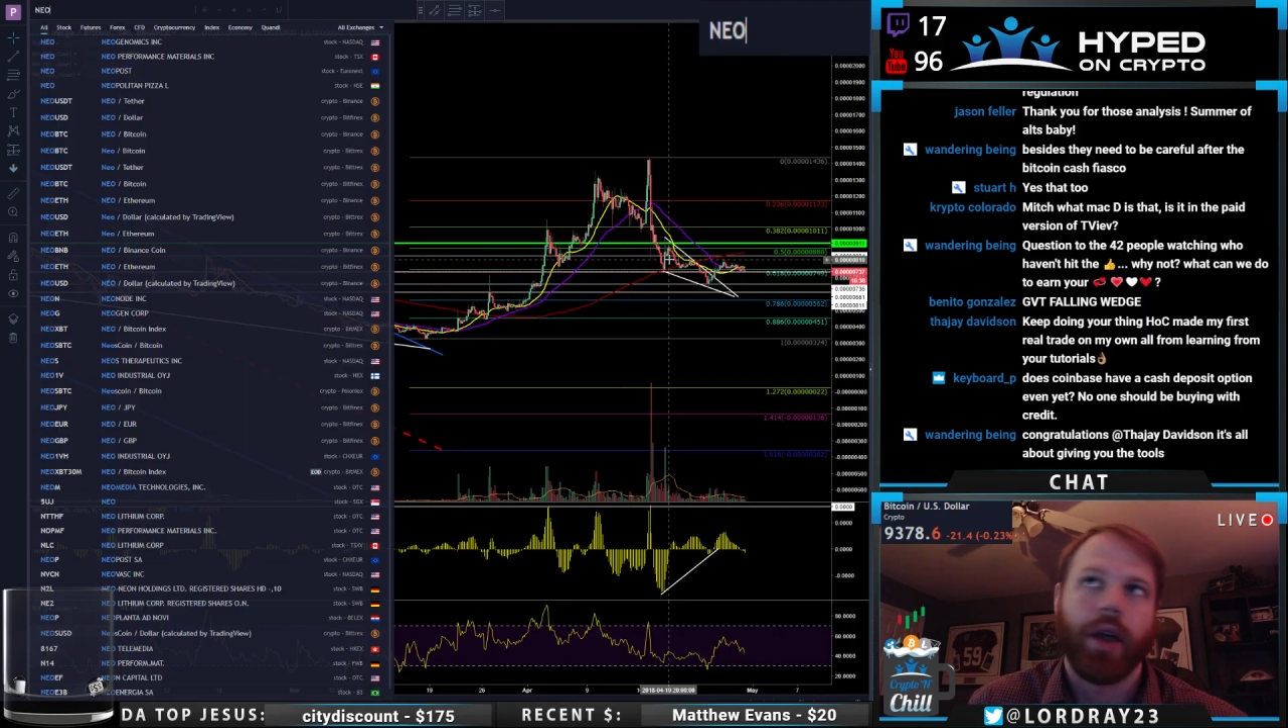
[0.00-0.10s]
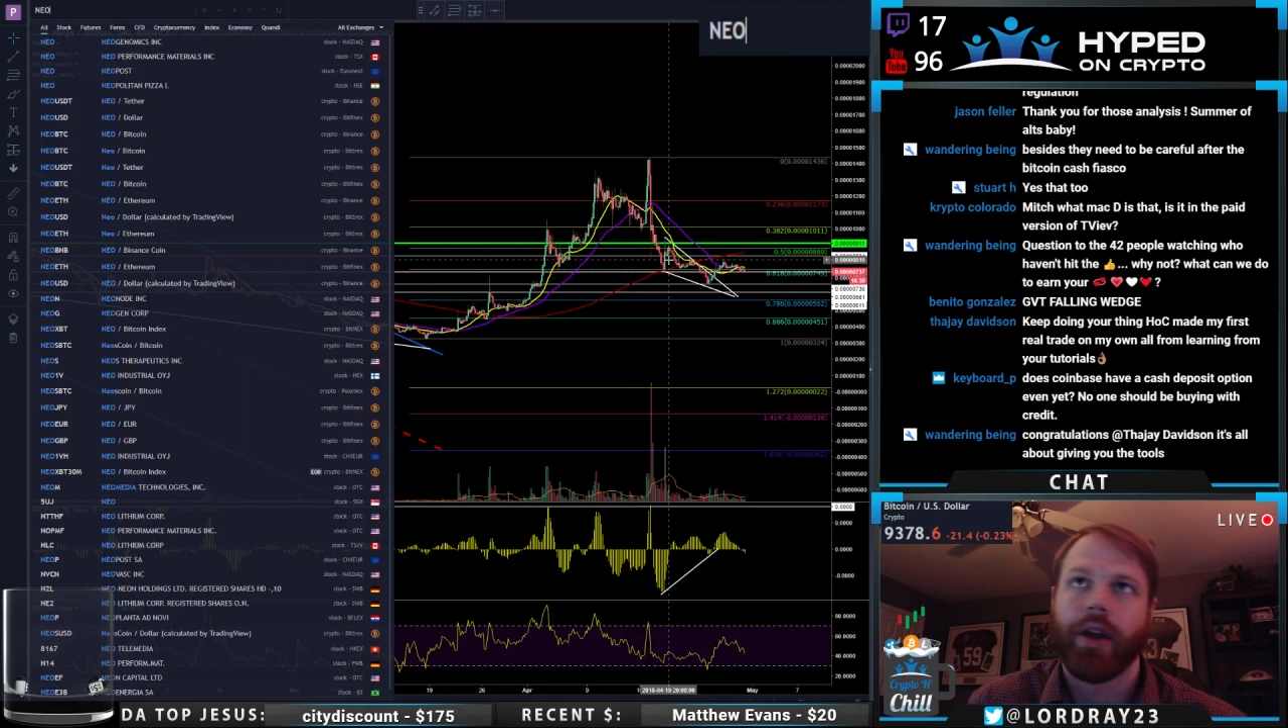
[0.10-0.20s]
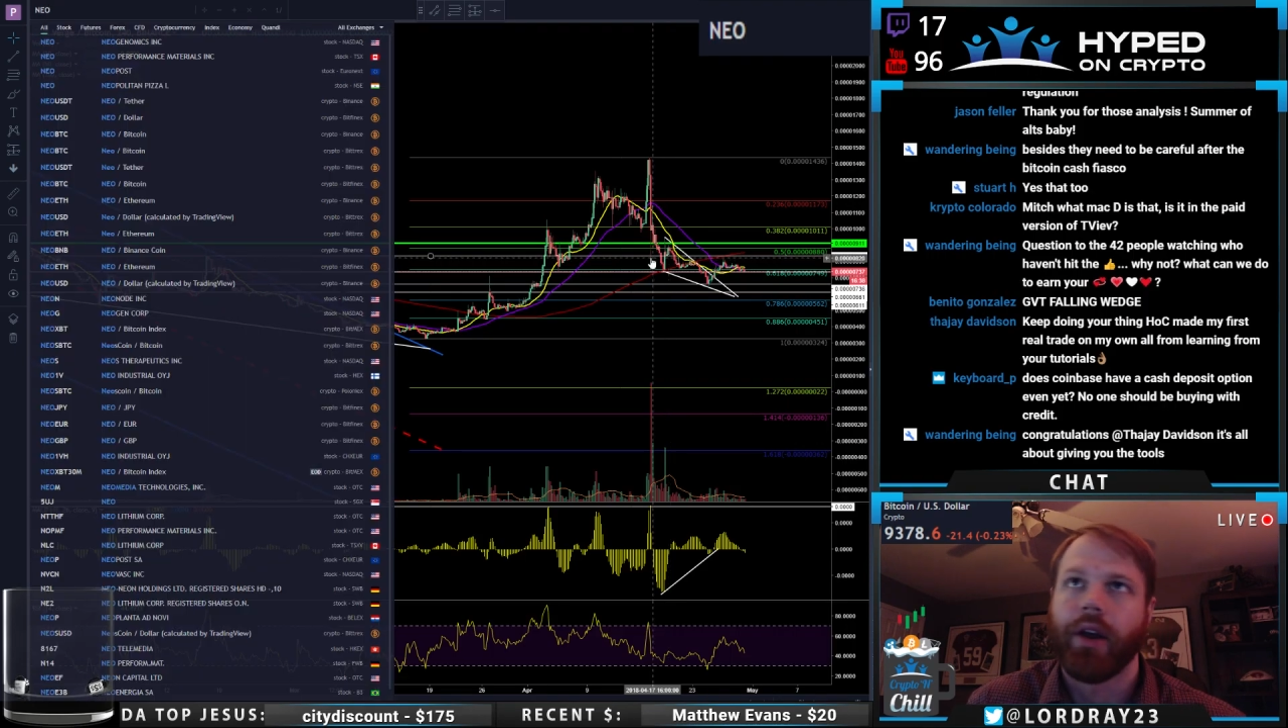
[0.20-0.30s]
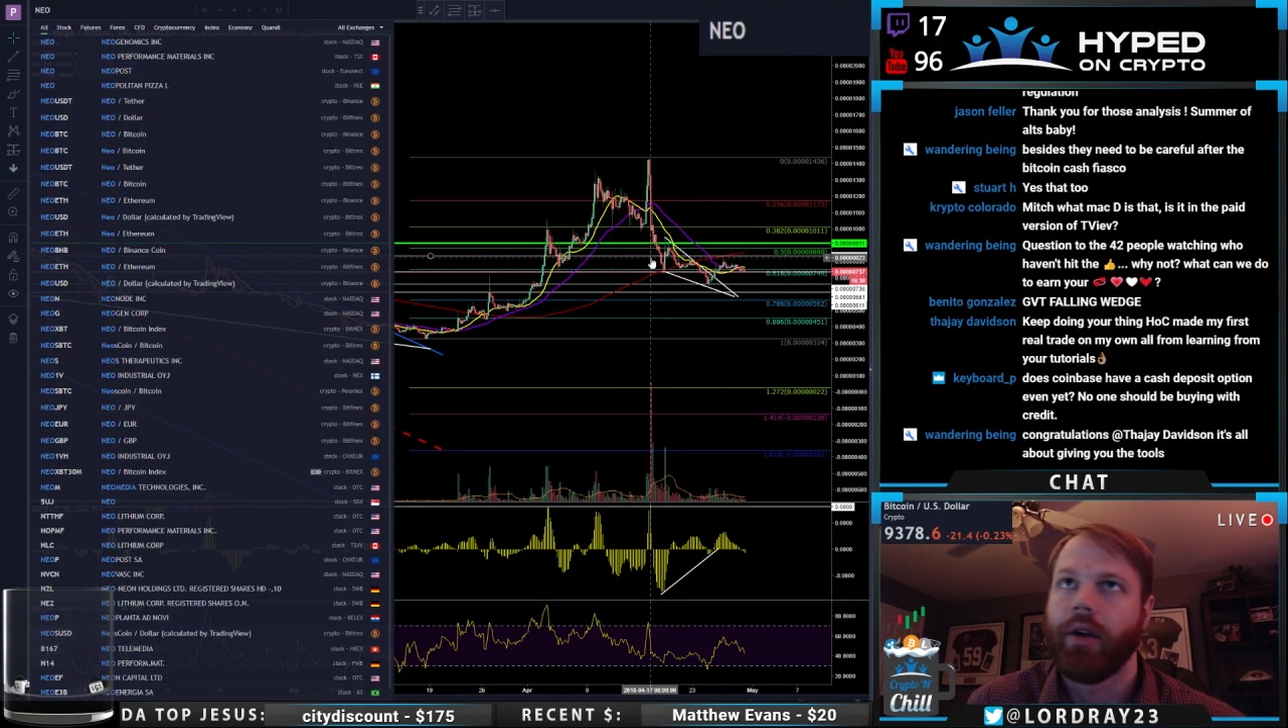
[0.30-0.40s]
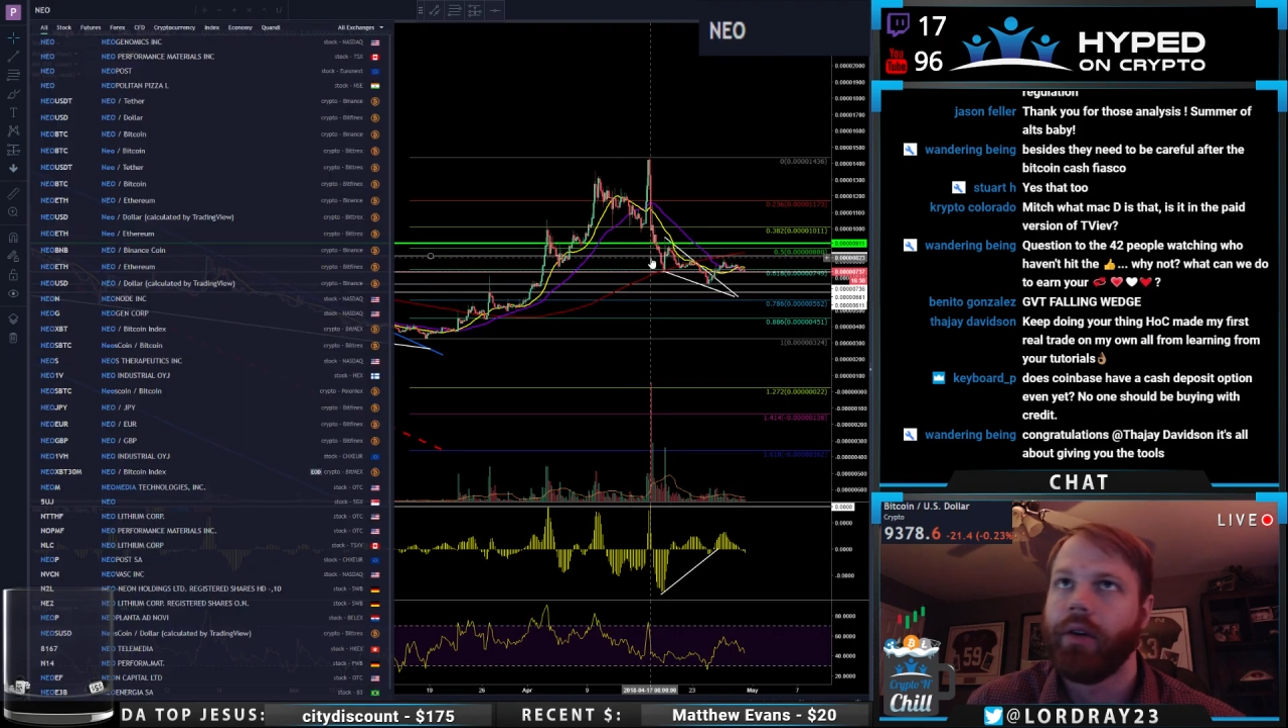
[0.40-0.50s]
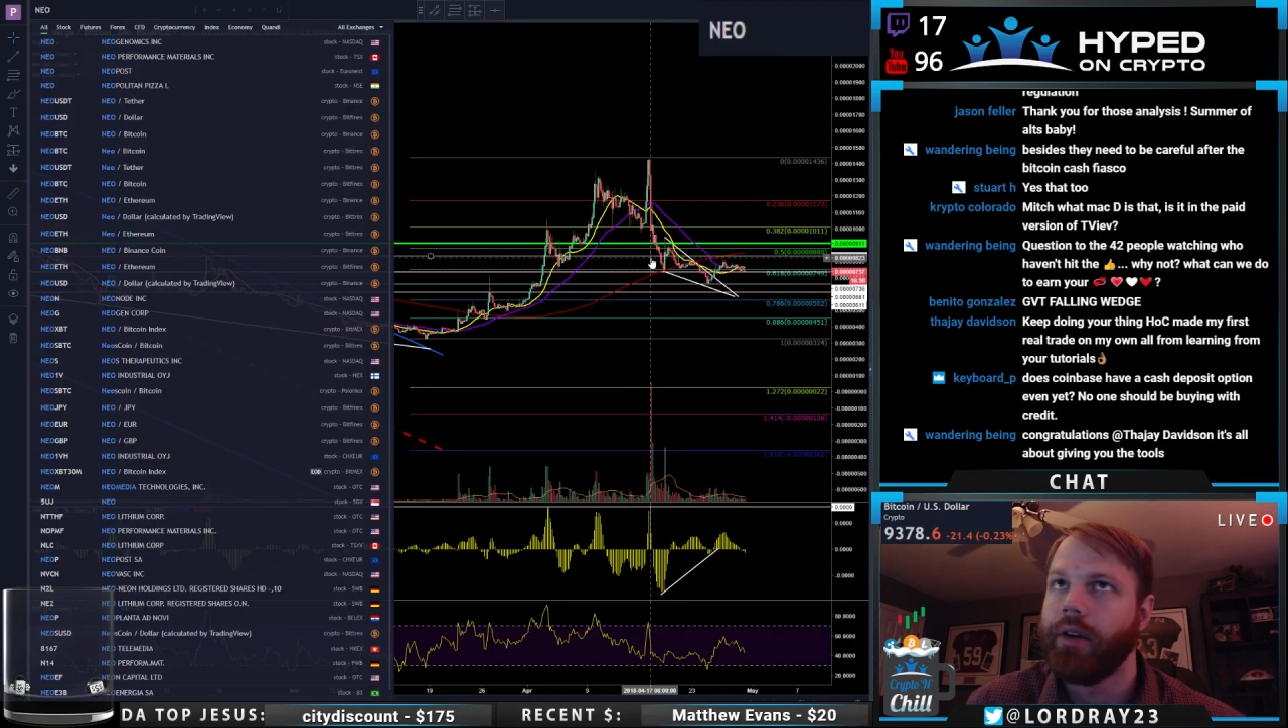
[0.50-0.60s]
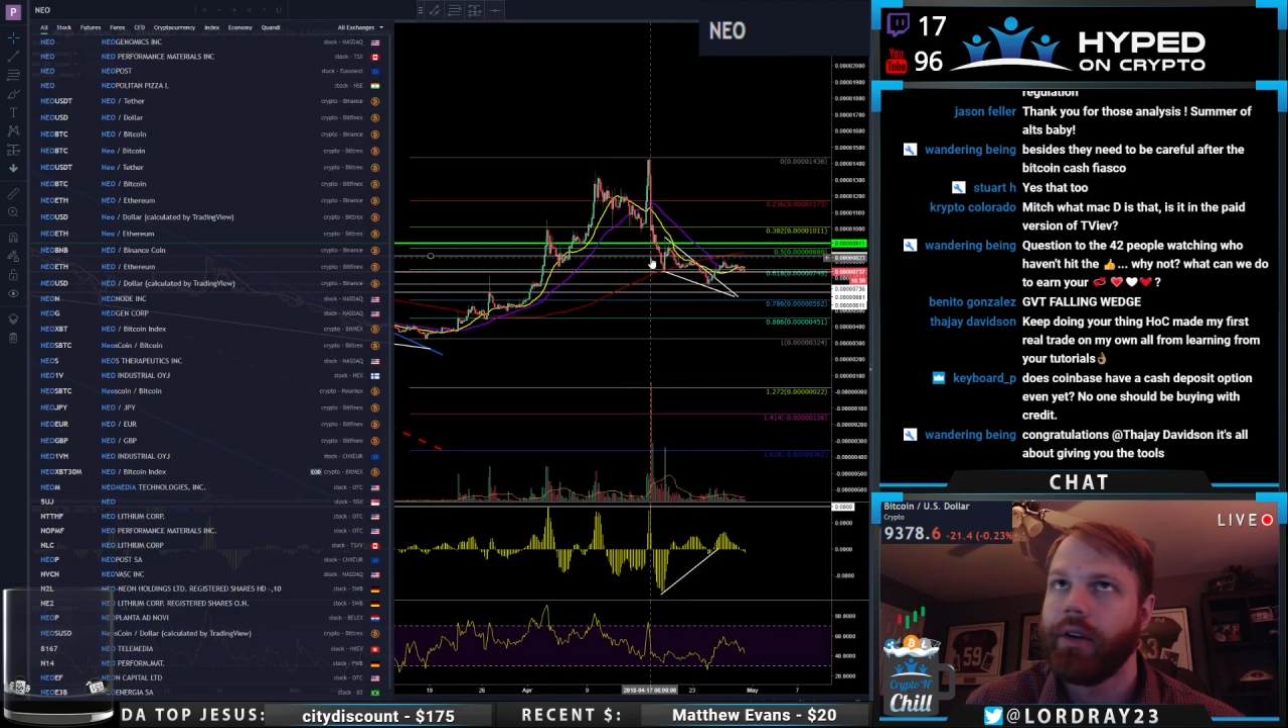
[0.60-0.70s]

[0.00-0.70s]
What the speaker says: you know?